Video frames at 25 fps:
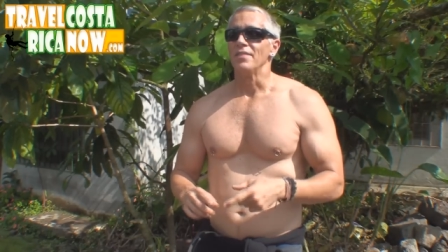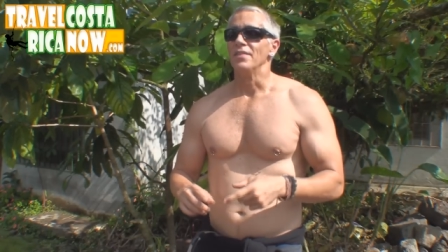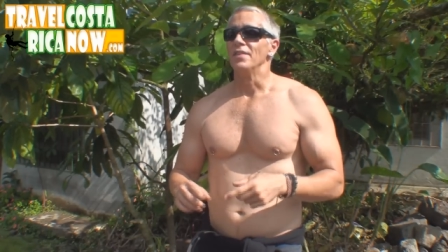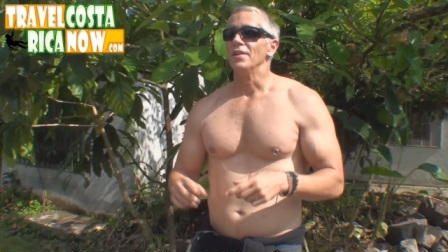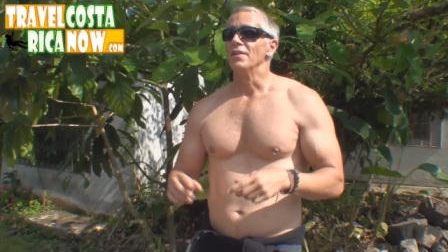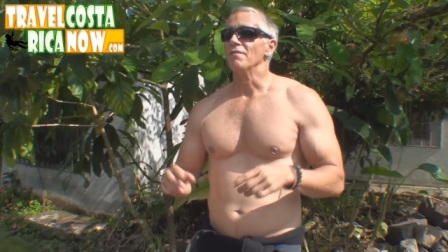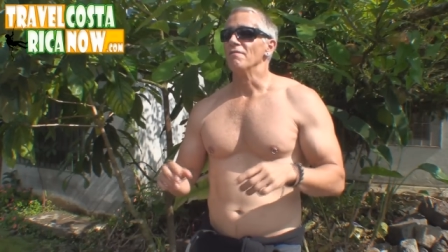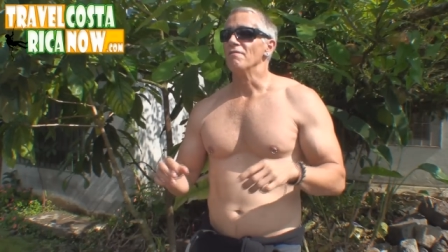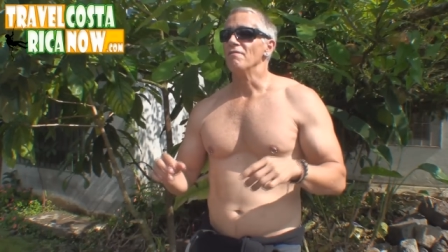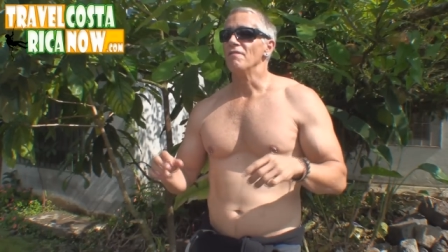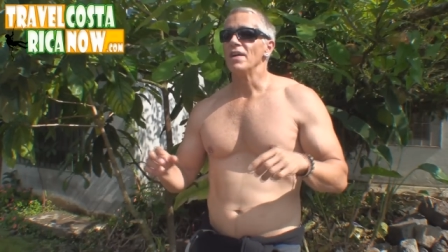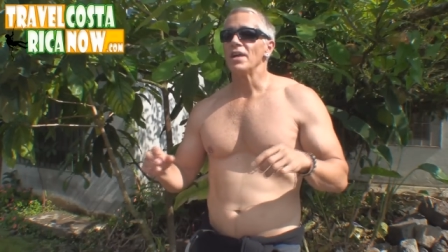
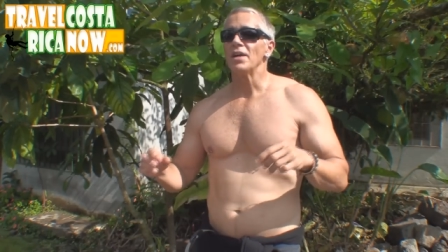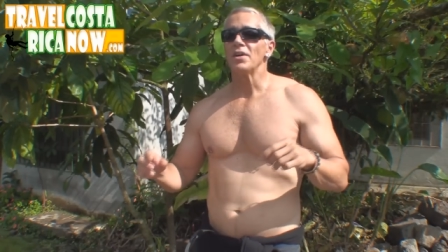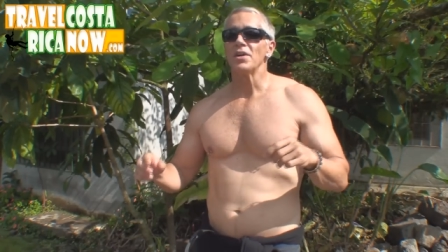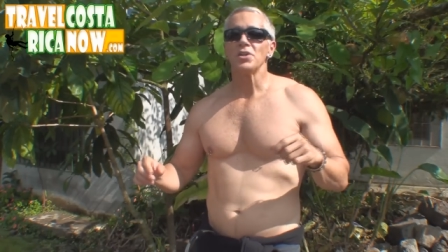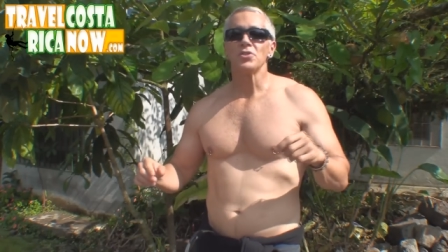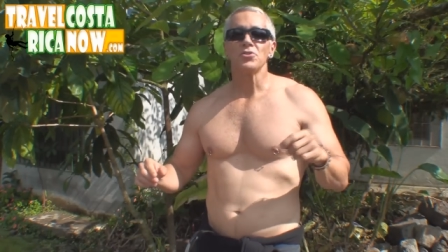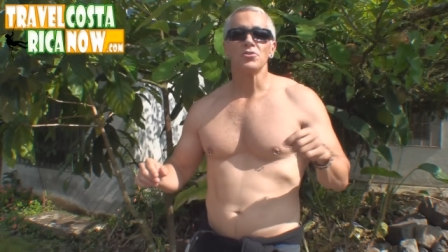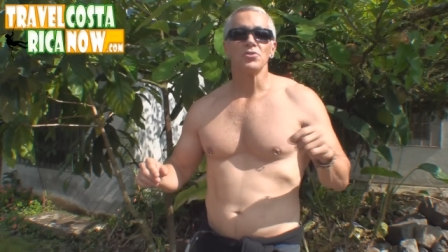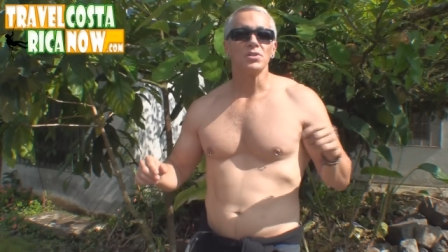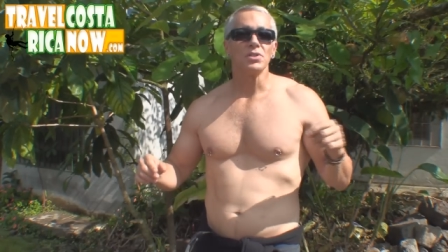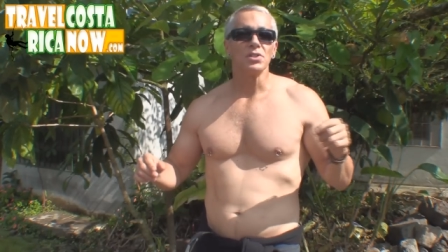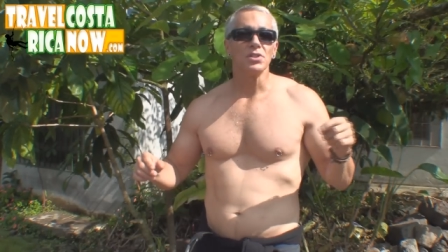They're
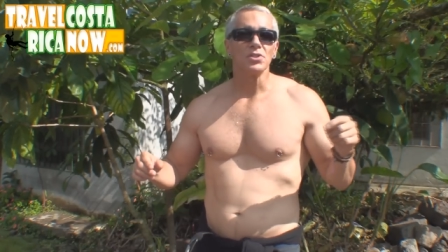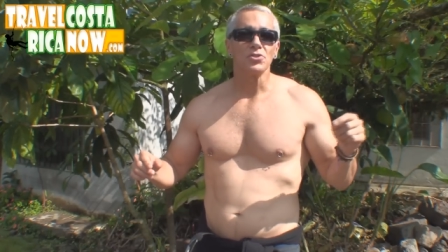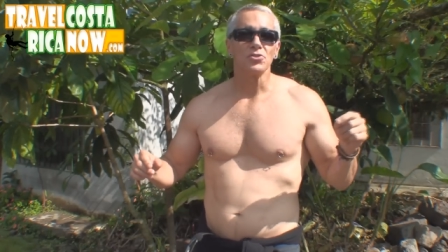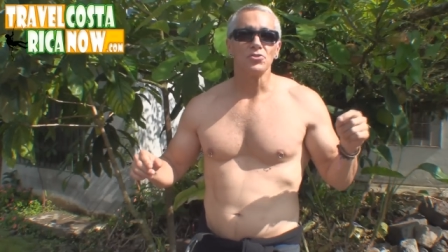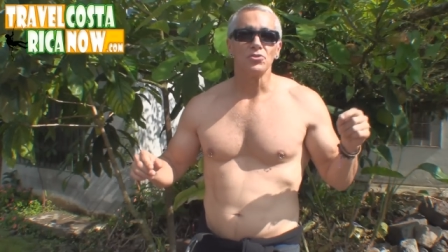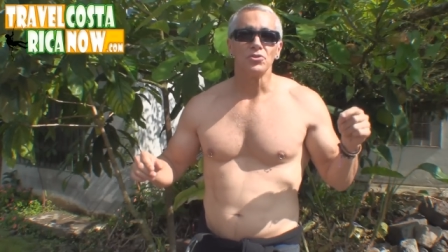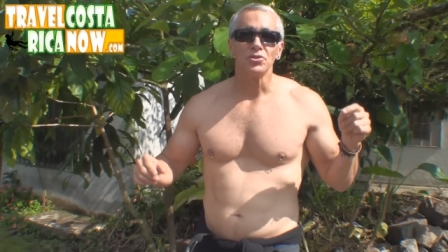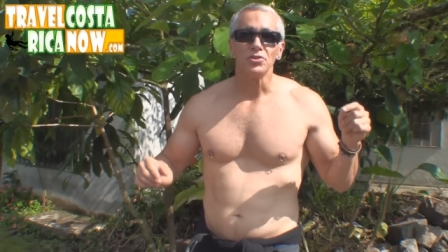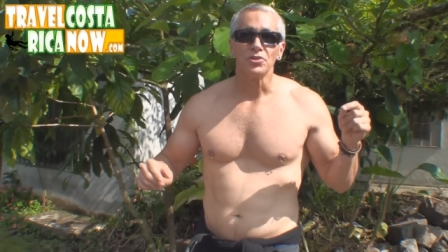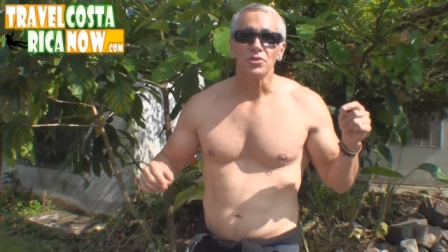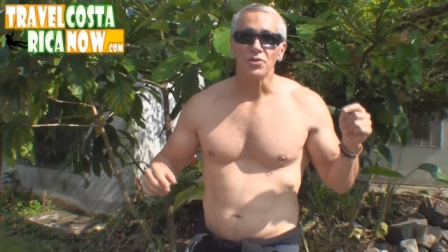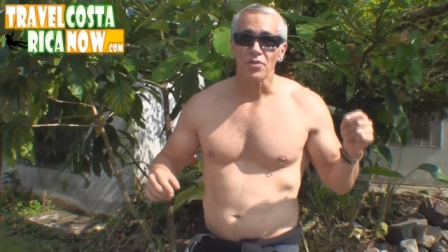very
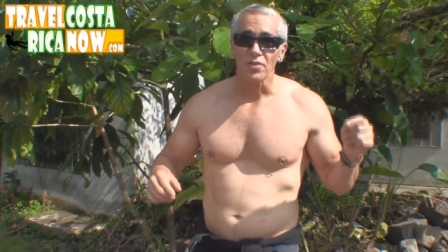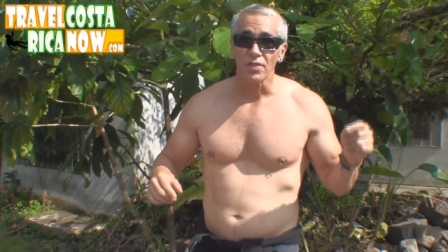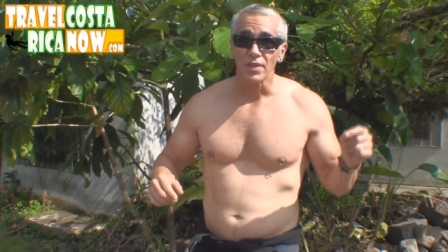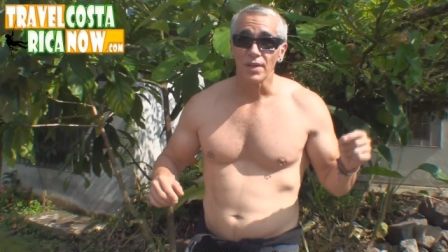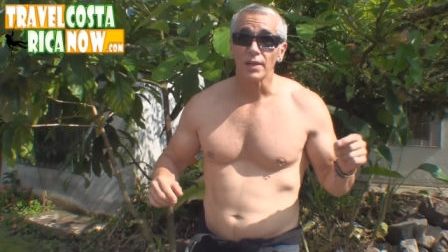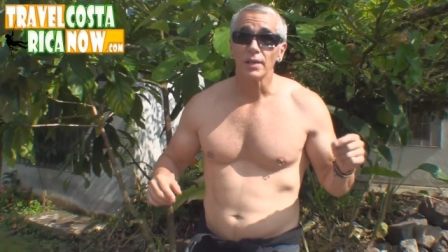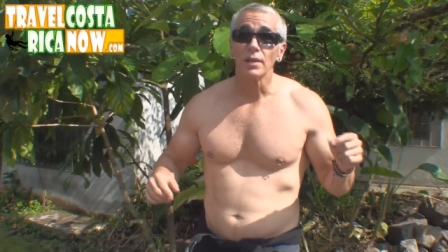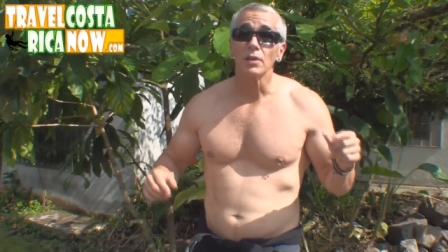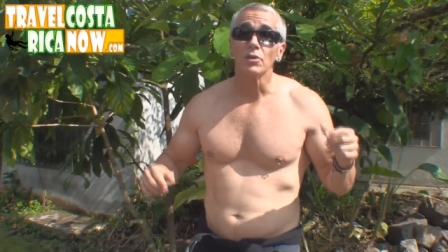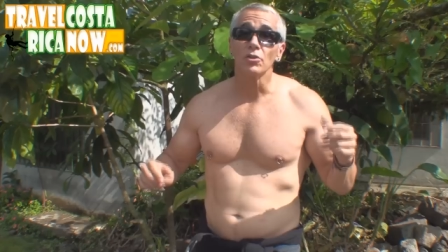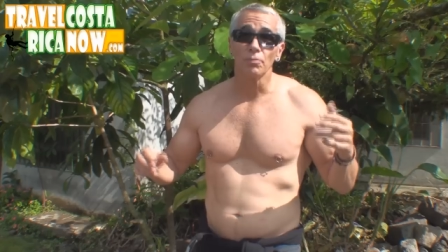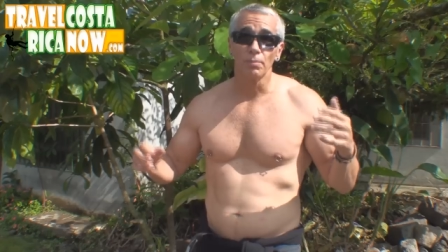traditional in their
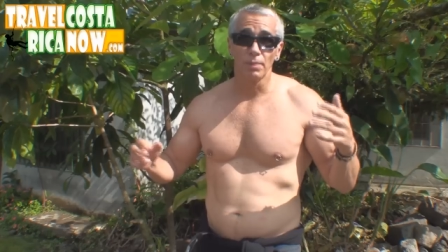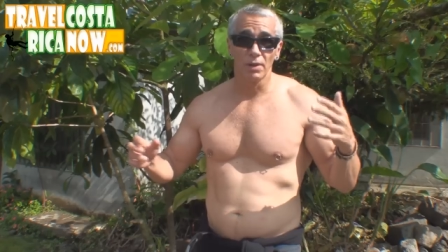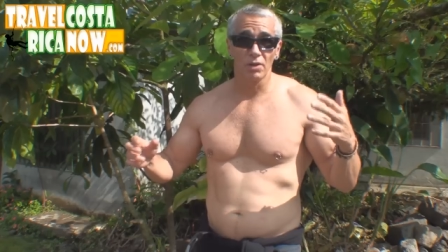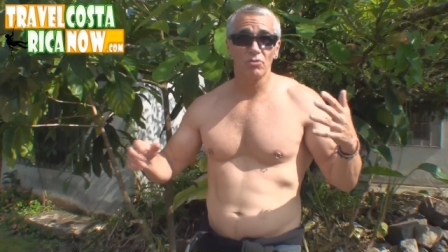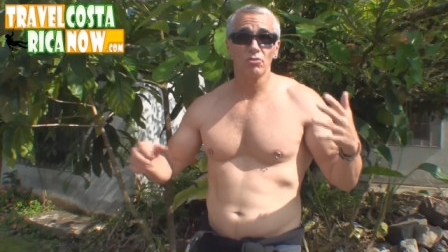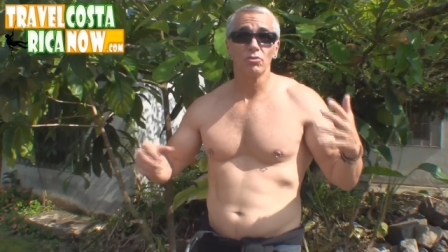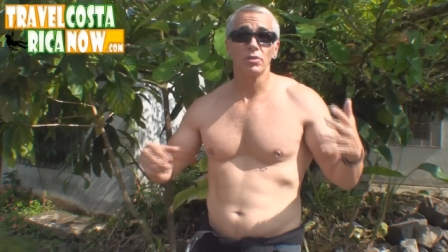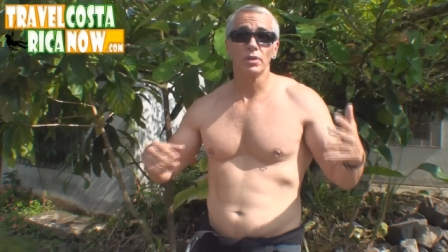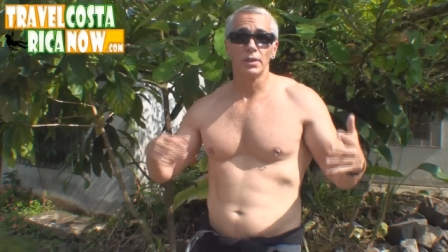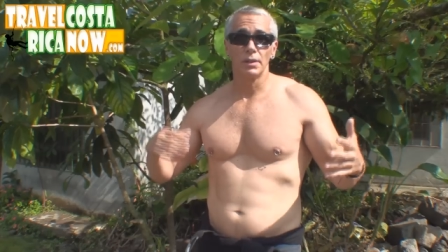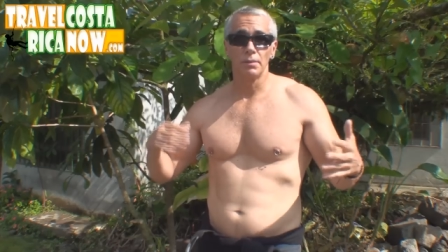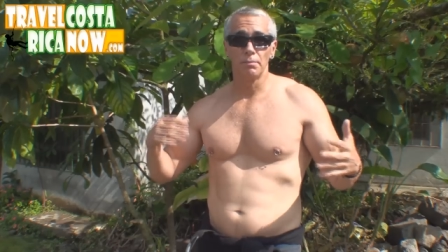thinking,
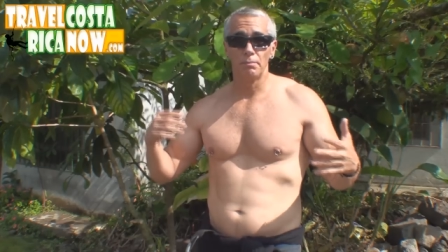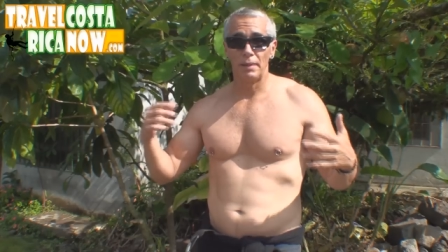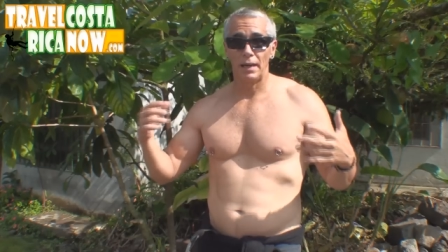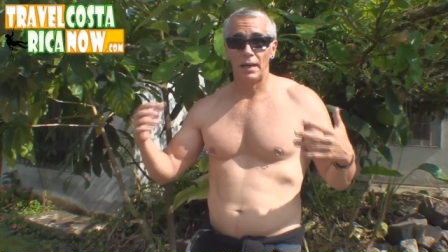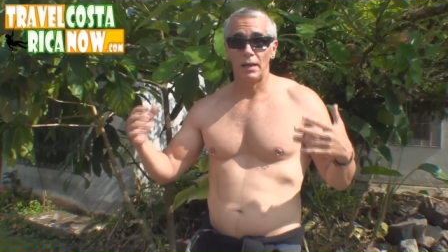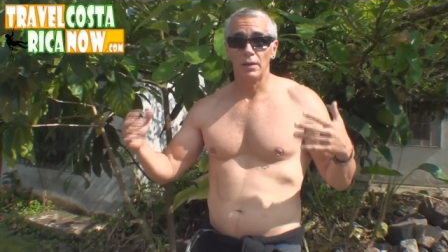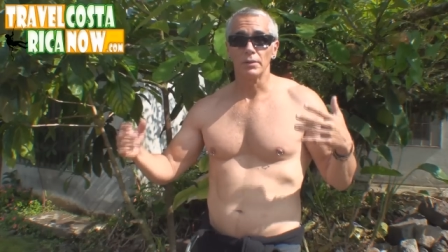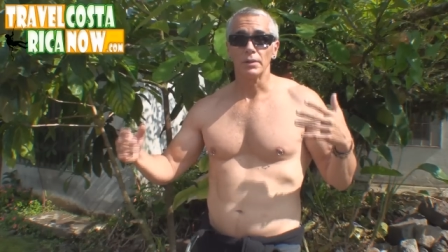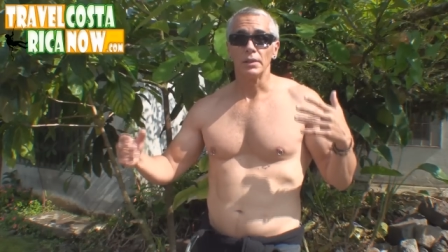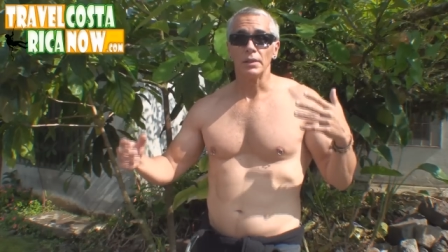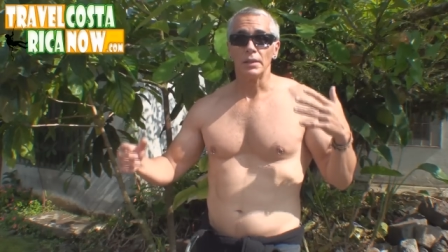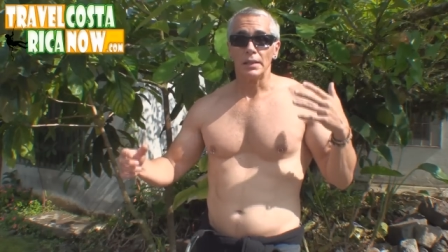especially
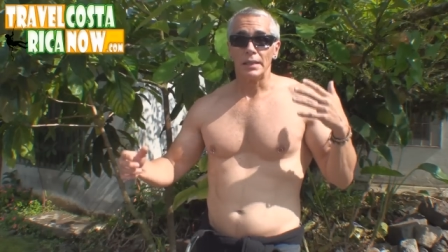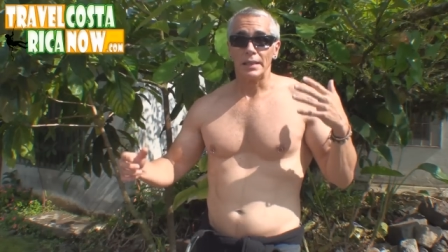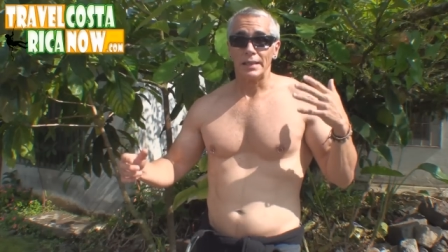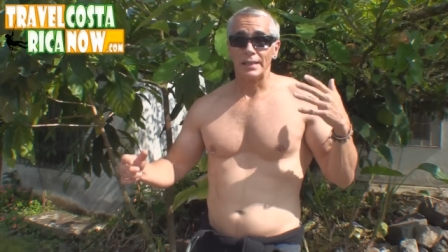about